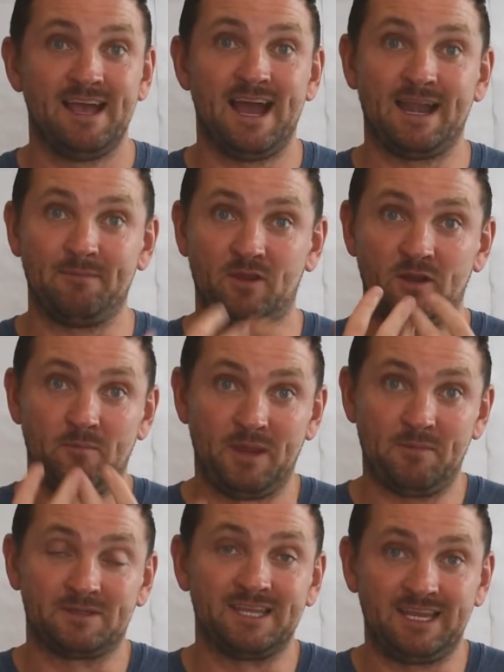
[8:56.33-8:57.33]
and I'm going to be
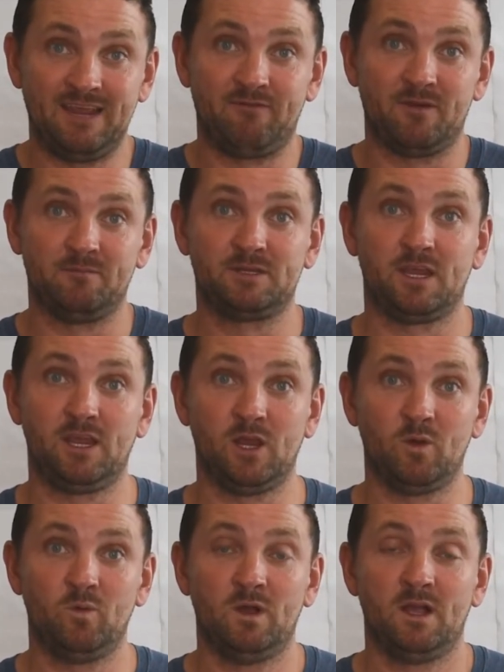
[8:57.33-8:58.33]
able to give them to
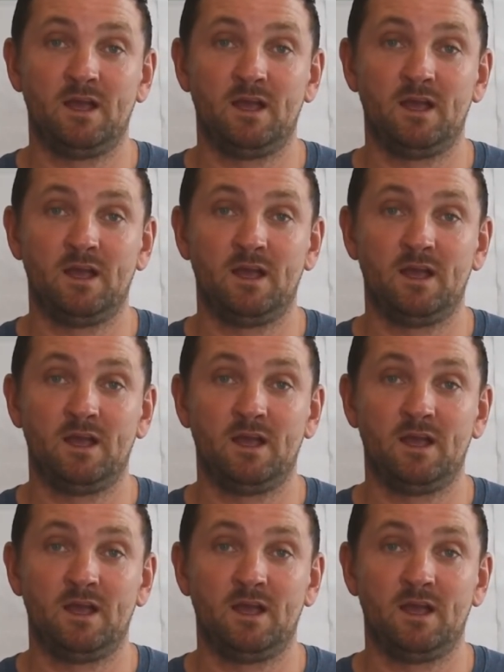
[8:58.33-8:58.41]
you